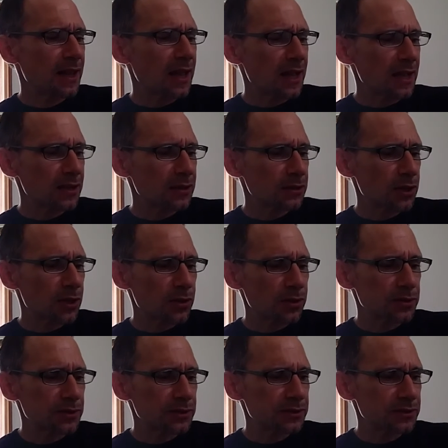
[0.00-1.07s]
I don't know,
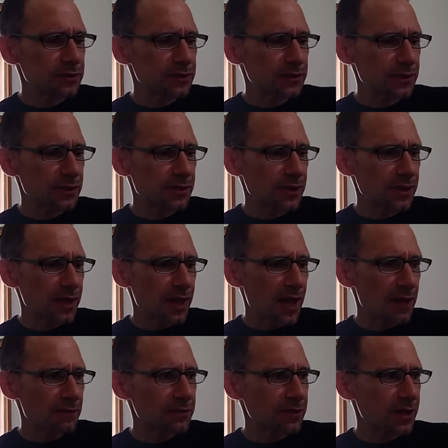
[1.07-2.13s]
dude.
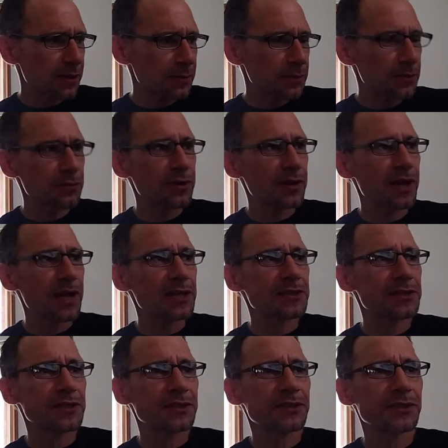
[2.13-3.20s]
I've come to realize
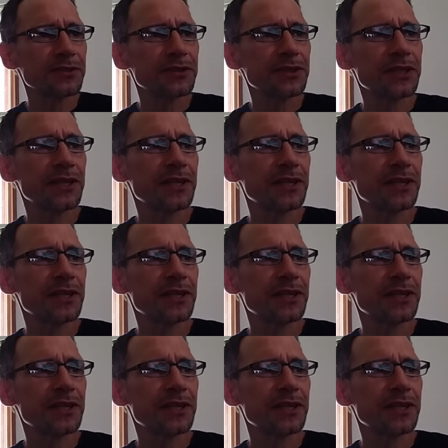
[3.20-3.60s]
that there's